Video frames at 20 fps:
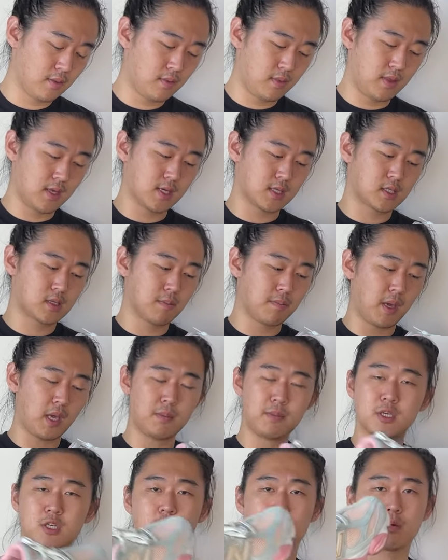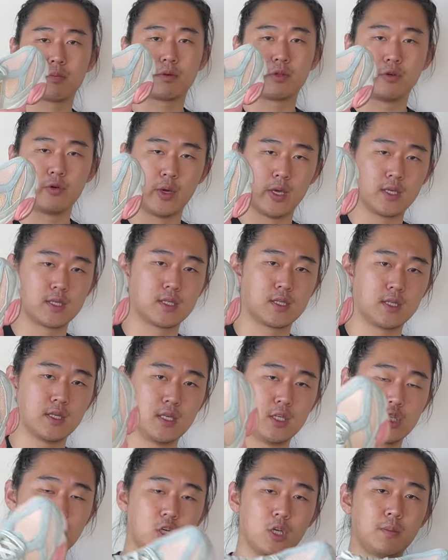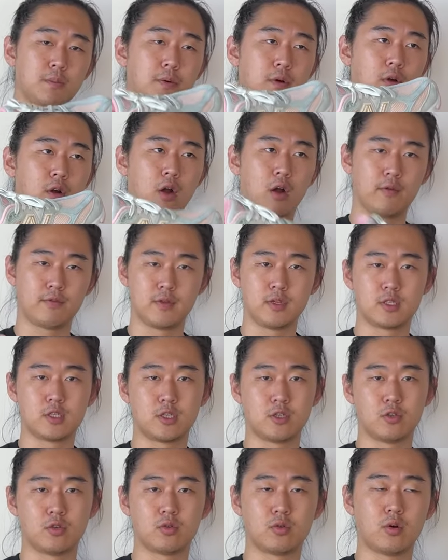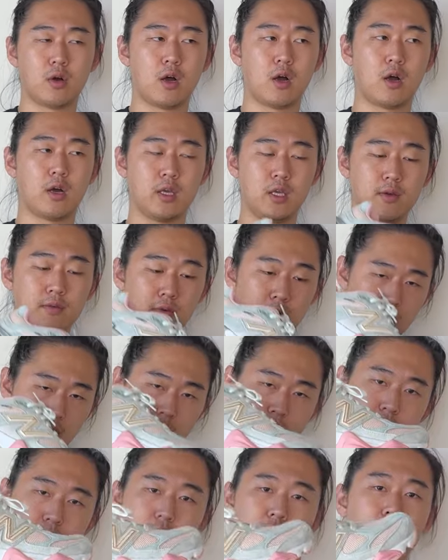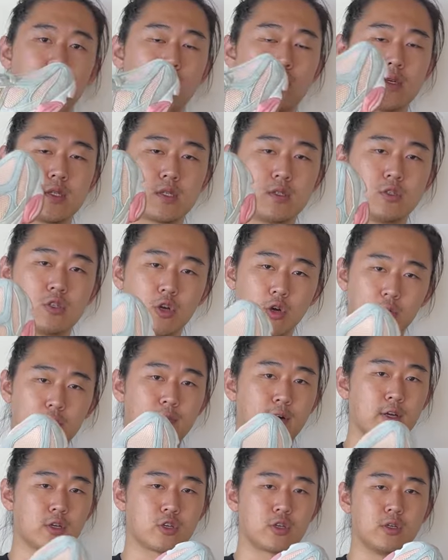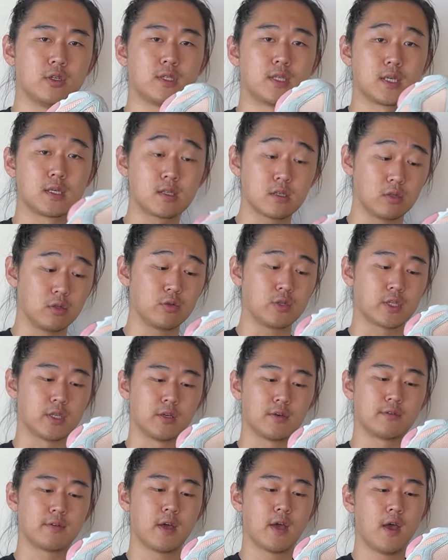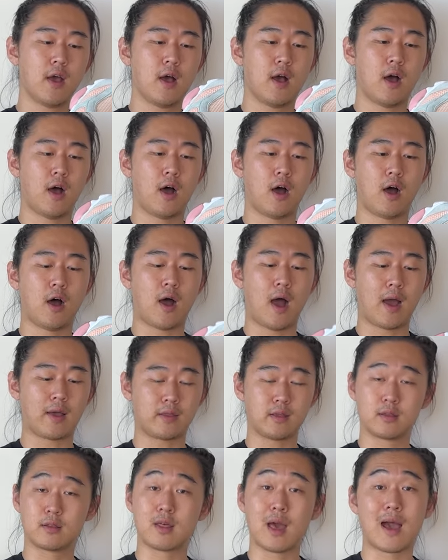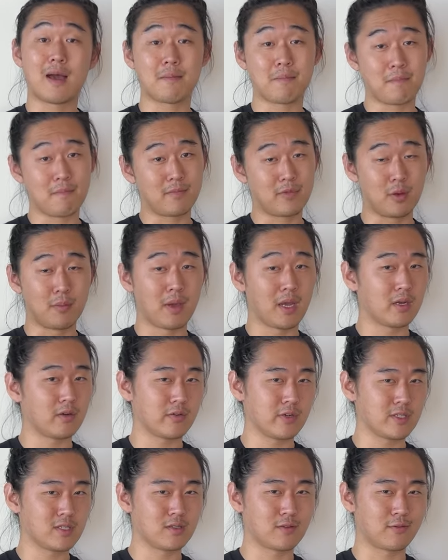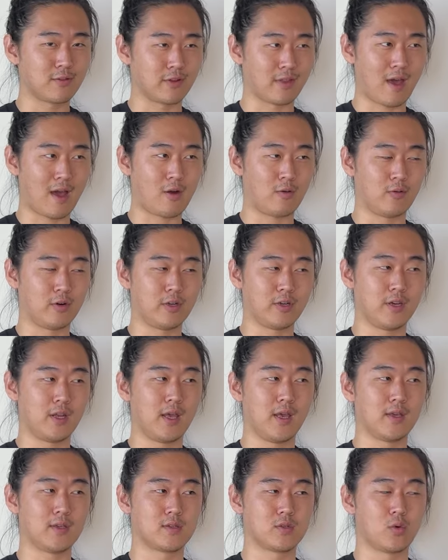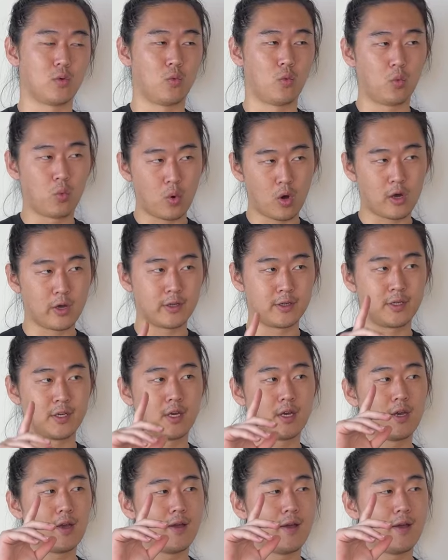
This Baby Shower Blue is the cheaper of the two, even though this one was Joe Fresh Goods exclusive. I think that the main reason for that one is, one,